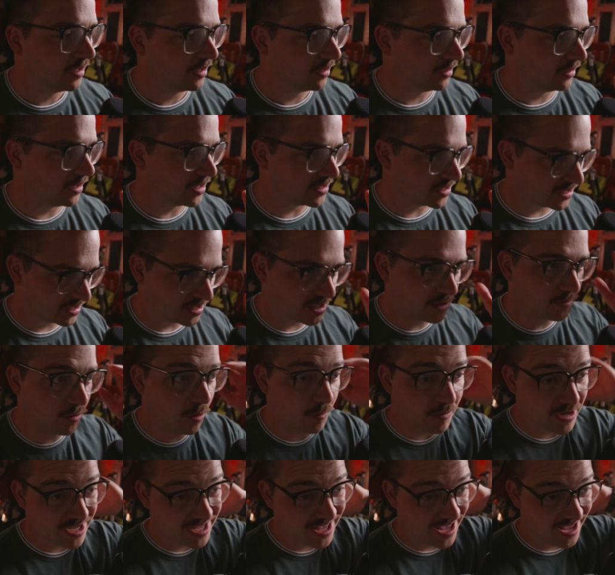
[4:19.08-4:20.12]
Let's see
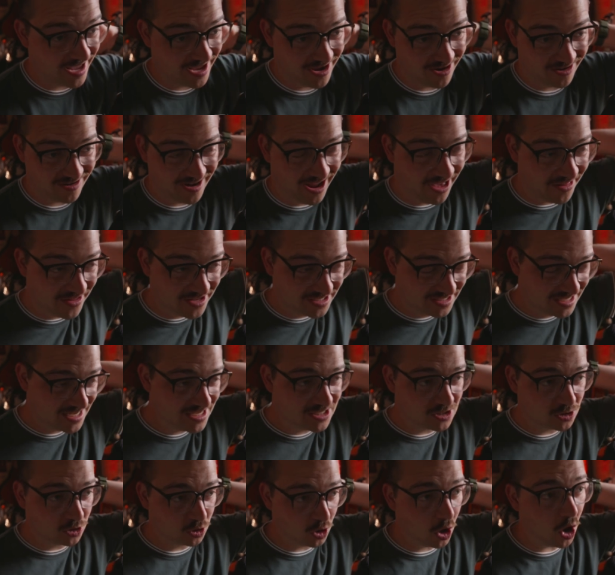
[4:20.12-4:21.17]
what we get here. Now, this
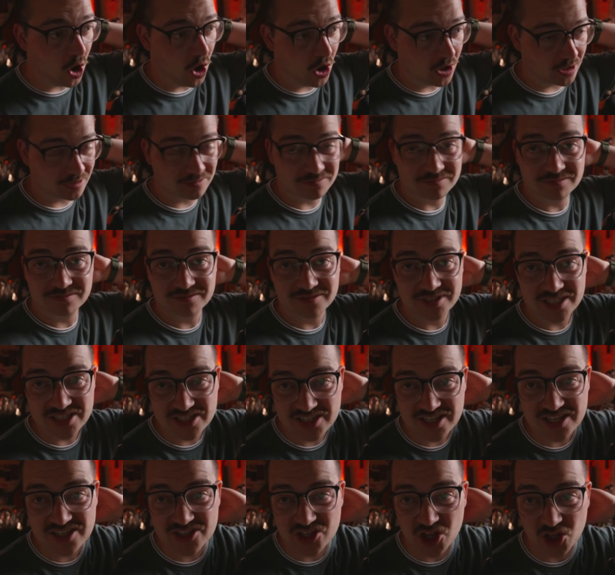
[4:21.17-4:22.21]
is long.
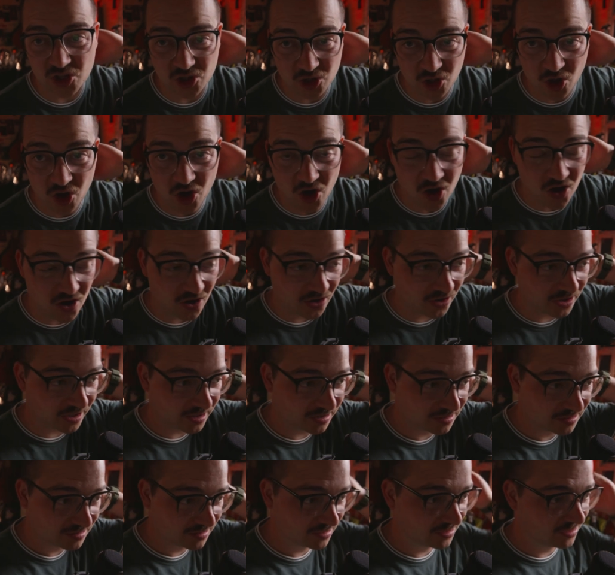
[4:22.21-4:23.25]
This is a long...
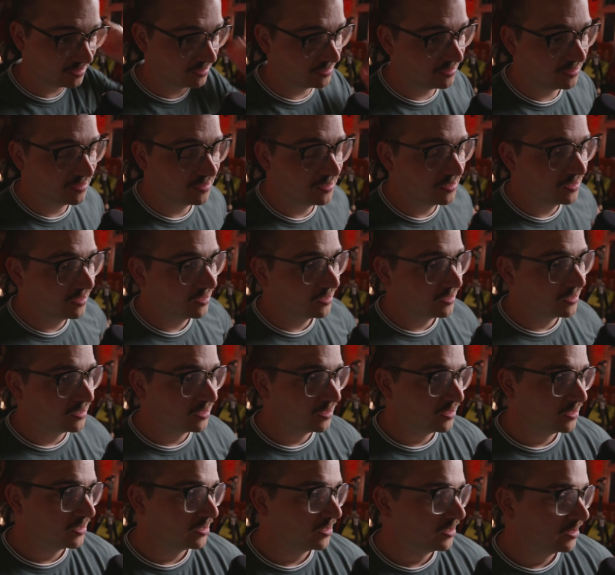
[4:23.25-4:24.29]
Yeah, this is
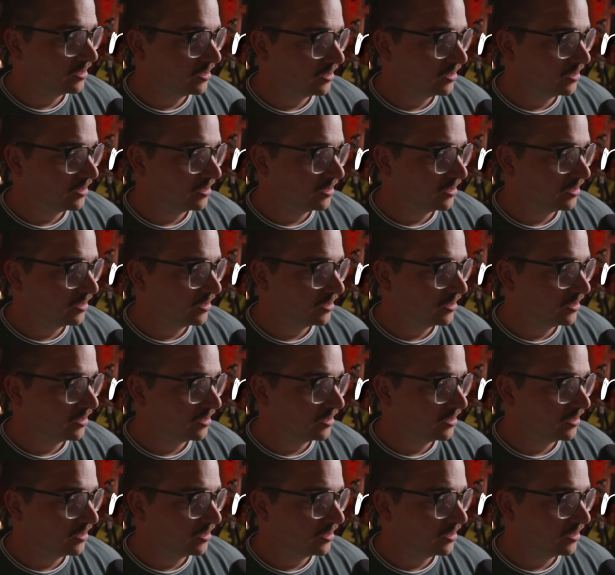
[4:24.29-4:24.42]
me again